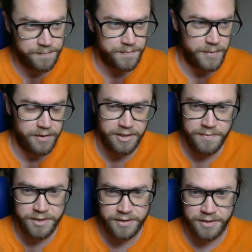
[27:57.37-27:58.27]

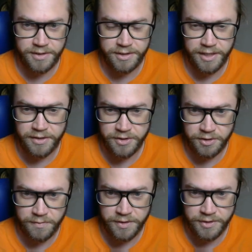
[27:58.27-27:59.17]
Arguments that are sent
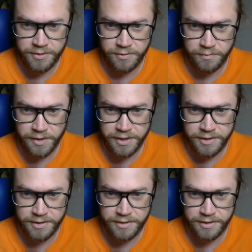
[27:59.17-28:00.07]
to us
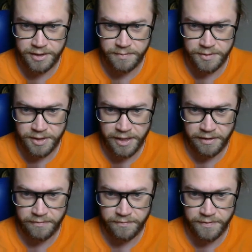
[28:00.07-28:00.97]
always seem to
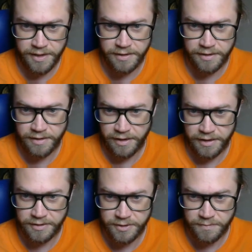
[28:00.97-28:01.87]
have in at the
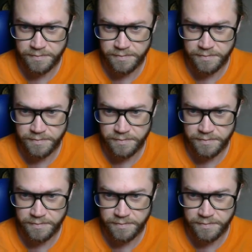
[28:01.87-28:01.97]
end.